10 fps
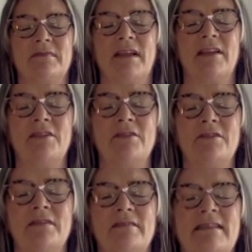are
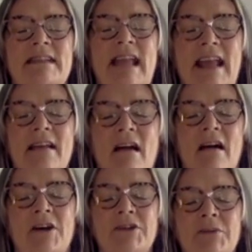you saying
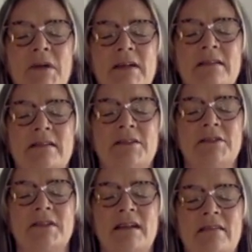harsh words to
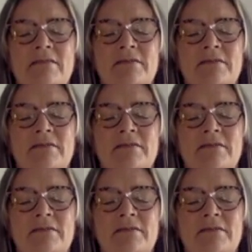yourself?